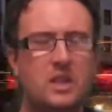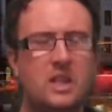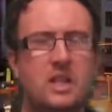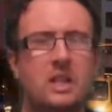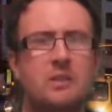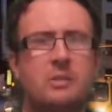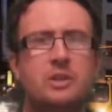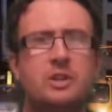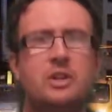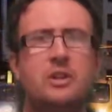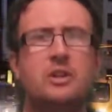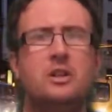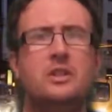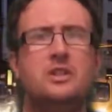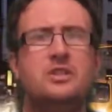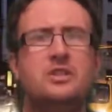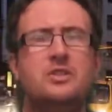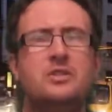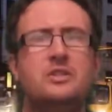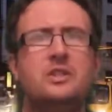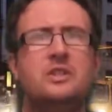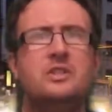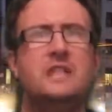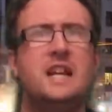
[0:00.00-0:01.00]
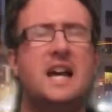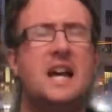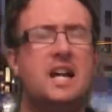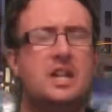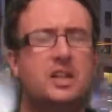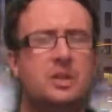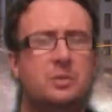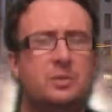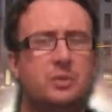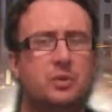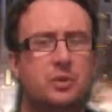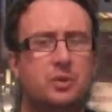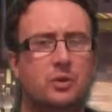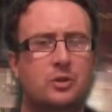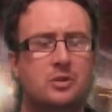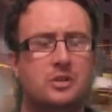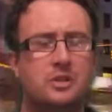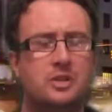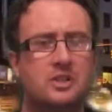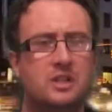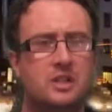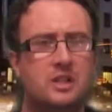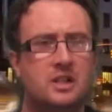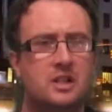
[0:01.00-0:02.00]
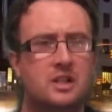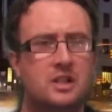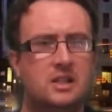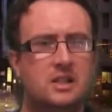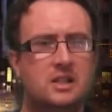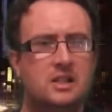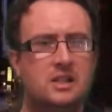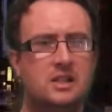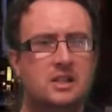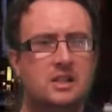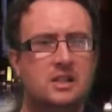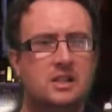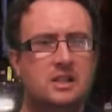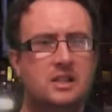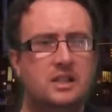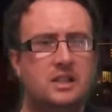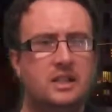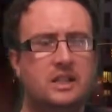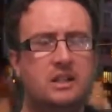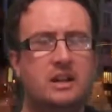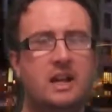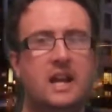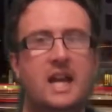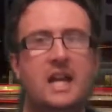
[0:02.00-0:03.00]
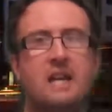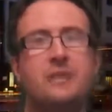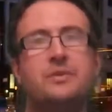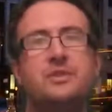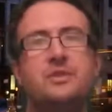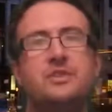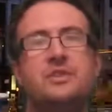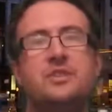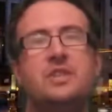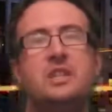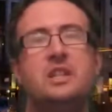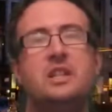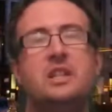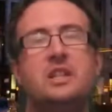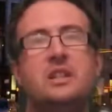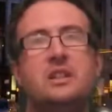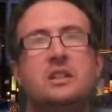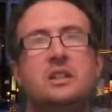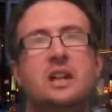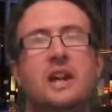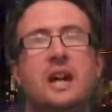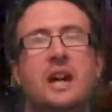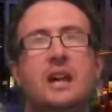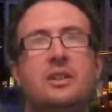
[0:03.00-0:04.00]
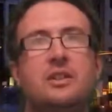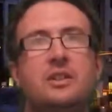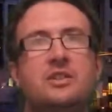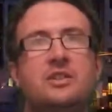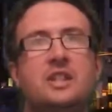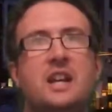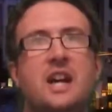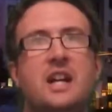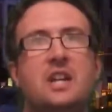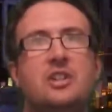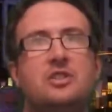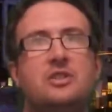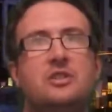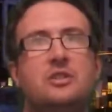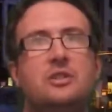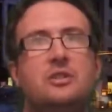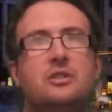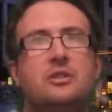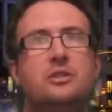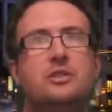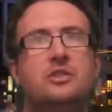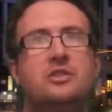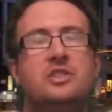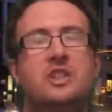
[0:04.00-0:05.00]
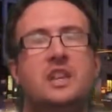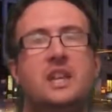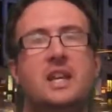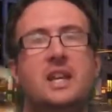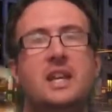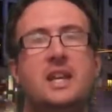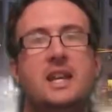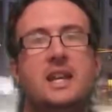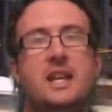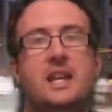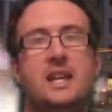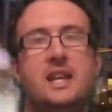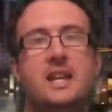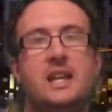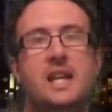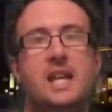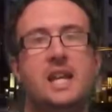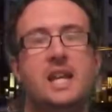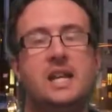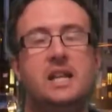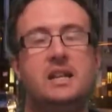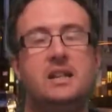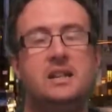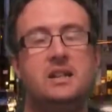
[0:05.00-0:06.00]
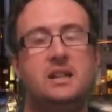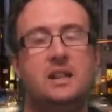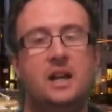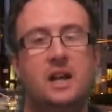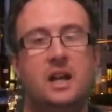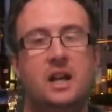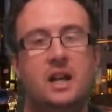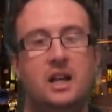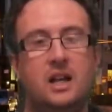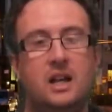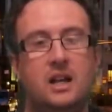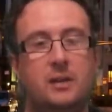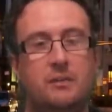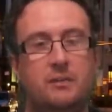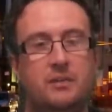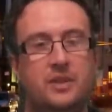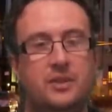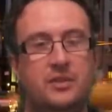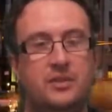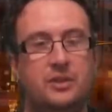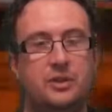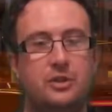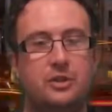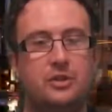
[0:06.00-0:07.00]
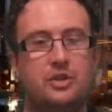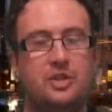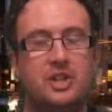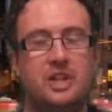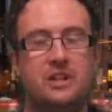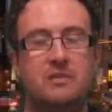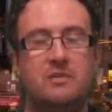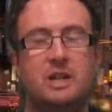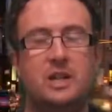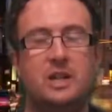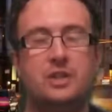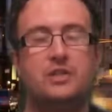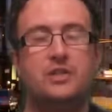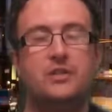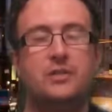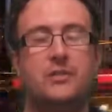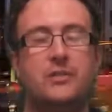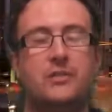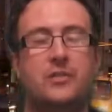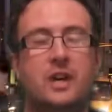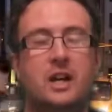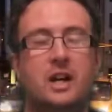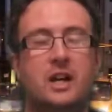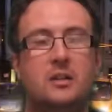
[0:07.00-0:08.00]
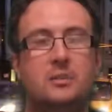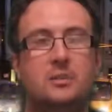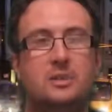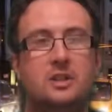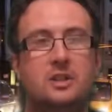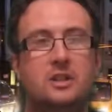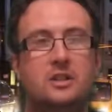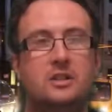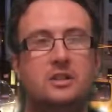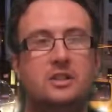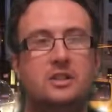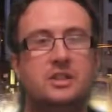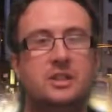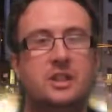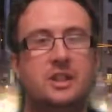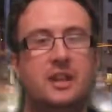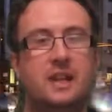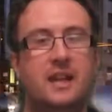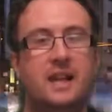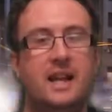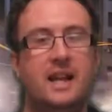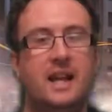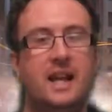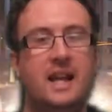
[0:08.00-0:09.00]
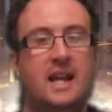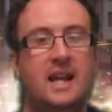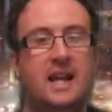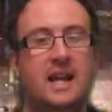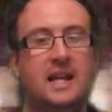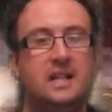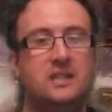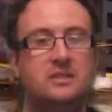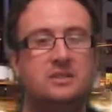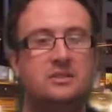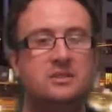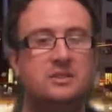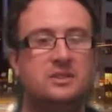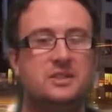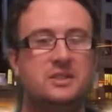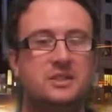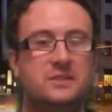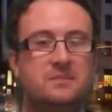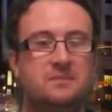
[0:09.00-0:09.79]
In regards to the dashboard, you know, I have seen how the dash looks in the third generation Firebird, and